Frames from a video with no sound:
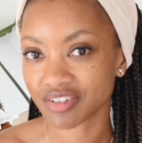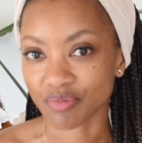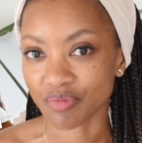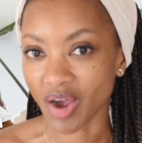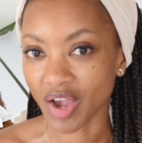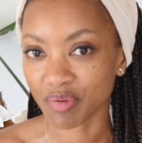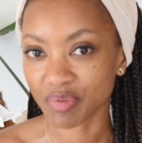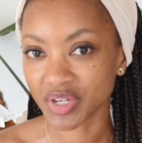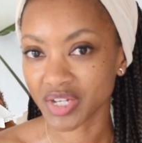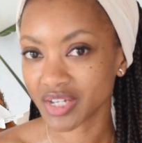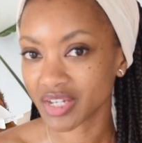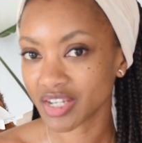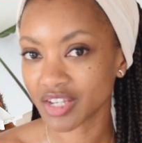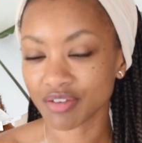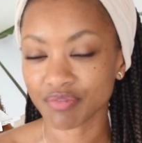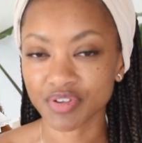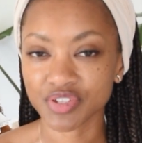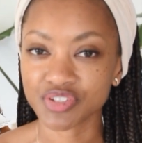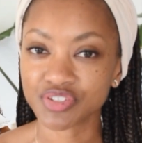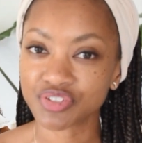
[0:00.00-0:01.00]
Why would any
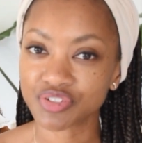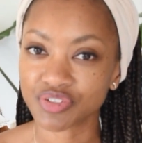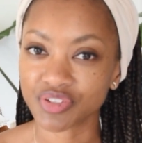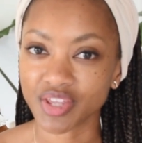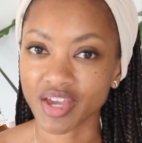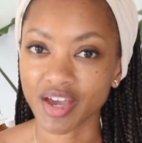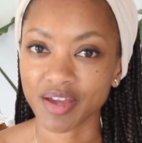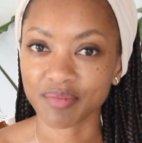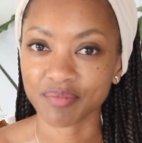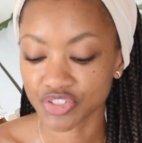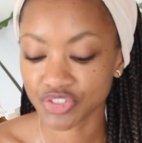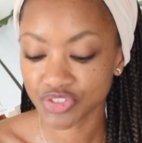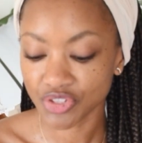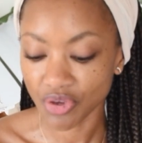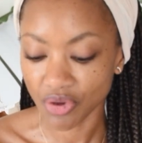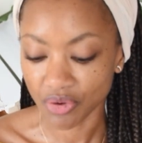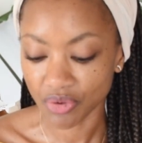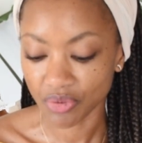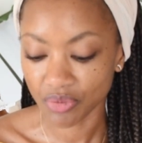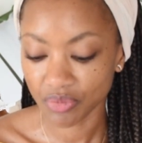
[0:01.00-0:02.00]
of us do that?
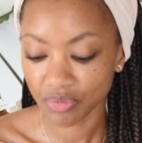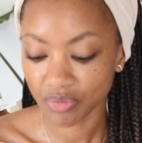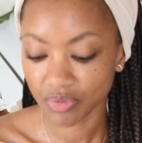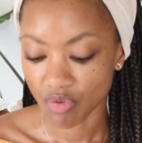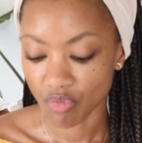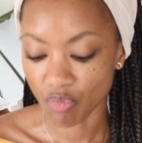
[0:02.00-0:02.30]
So,